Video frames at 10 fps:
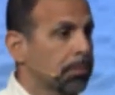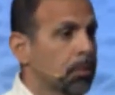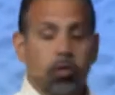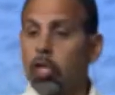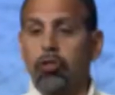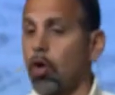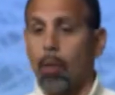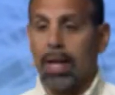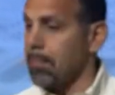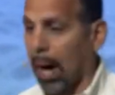She doesn't know
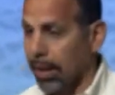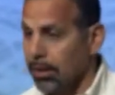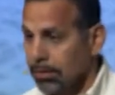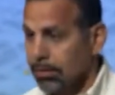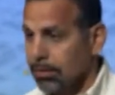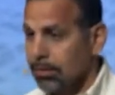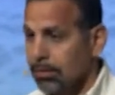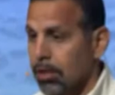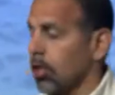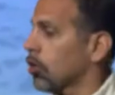anybody.
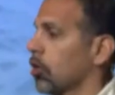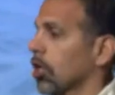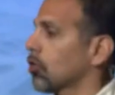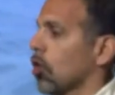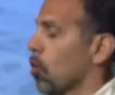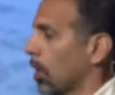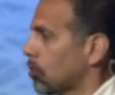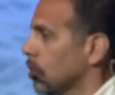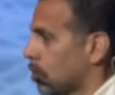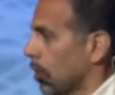She doesn't know what
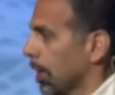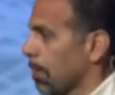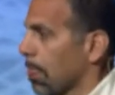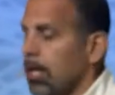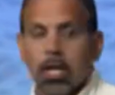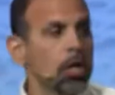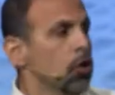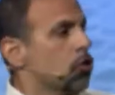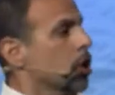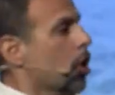she's doing.
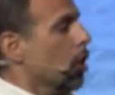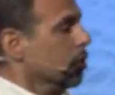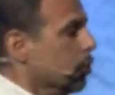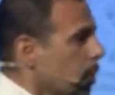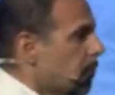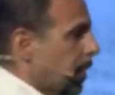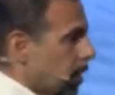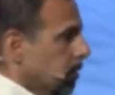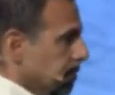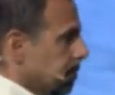She goes to a
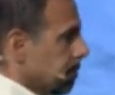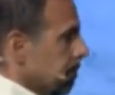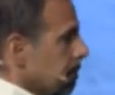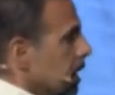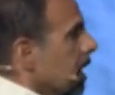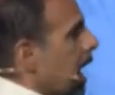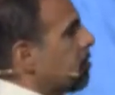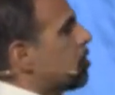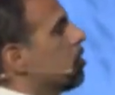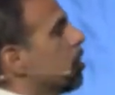field, and
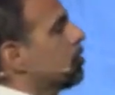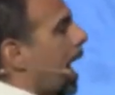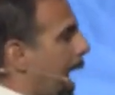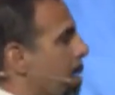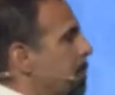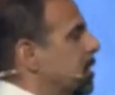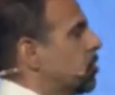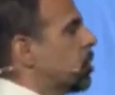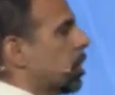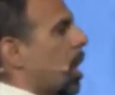she just happens
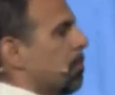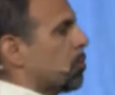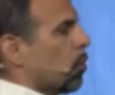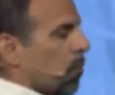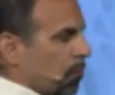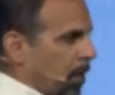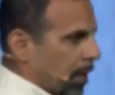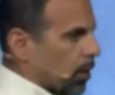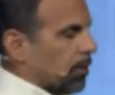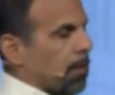to come to a
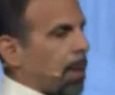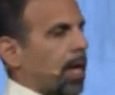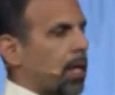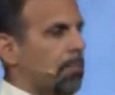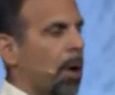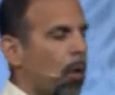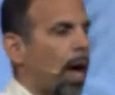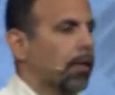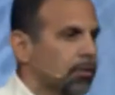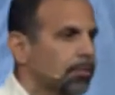field of a man named
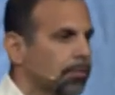Boaz.